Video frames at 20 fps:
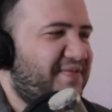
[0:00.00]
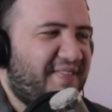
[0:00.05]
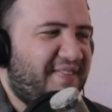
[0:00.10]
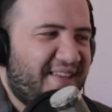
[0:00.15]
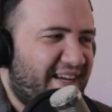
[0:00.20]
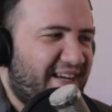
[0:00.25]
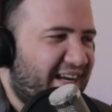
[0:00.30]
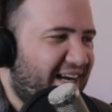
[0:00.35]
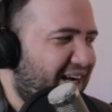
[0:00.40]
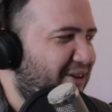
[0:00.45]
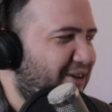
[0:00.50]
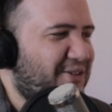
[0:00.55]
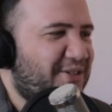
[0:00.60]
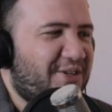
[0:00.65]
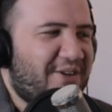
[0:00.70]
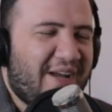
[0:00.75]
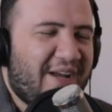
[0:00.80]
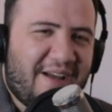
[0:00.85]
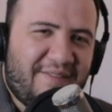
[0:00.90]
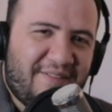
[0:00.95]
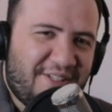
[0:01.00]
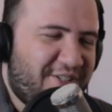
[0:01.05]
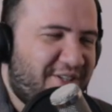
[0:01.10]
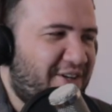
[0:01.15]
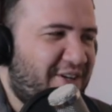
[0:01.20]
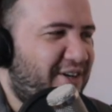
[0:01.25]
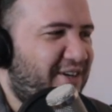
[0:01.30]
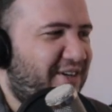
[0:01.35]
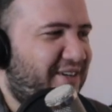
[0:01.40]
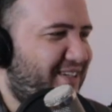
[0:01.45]
I also have a
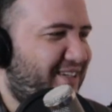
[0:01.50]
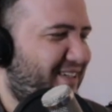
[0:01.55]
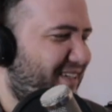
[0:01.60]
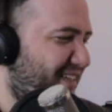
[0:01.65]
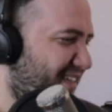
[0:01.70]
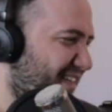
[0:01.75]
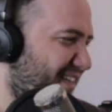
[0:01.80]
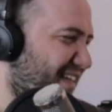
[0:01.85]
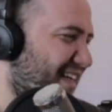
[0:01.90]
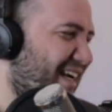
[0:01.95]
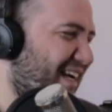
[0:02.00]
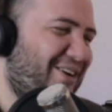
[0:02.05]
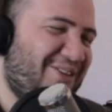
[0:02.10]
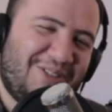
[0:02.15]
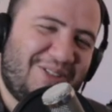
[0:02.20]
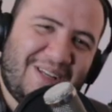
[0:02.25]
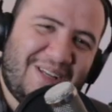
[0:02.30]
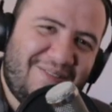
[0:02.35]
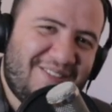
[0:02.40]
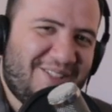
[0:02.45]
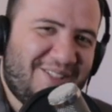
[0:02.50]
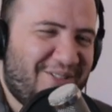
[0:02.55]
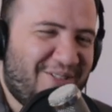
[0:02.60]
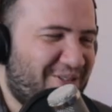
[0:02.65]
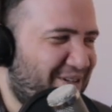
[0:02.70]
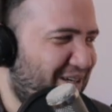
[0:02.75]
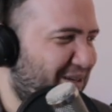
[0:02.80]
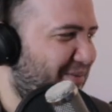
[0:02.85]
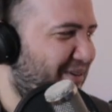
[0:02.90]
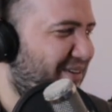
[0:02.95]
song. I also have a
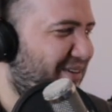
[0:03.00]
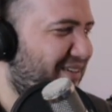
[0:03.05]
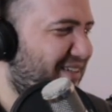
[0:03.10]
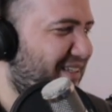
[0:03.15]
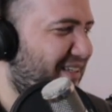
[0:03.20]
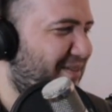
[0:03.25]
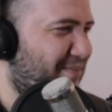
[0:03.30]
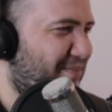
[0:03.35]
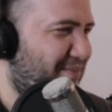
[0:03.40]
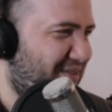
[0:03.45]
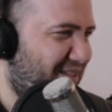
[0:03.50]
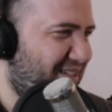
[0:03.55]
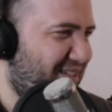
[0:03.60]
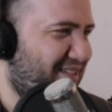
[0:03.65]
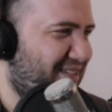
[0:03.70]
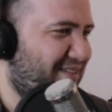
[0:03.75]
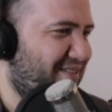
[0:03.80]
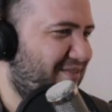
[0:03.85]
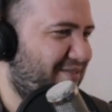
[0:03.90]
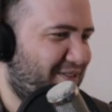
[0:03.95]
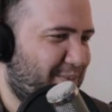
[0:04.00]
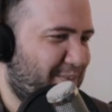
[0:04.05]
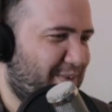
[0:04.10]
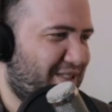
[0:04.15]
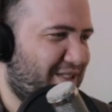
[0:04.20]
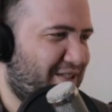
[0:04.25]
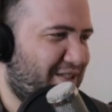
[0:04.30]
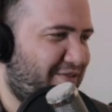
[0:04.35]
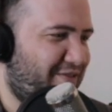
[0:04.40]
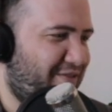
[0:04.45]
story about this
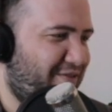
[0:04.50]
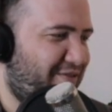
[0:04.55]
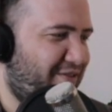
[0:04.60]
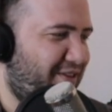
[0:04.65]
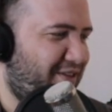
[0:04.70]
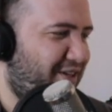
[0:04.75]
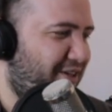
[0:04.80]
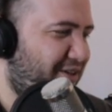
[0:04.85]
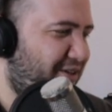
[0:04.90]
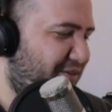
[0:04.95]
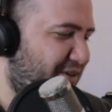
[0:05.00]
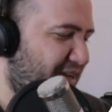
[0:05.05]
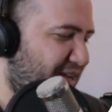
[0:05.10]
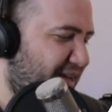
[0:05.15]
specific video.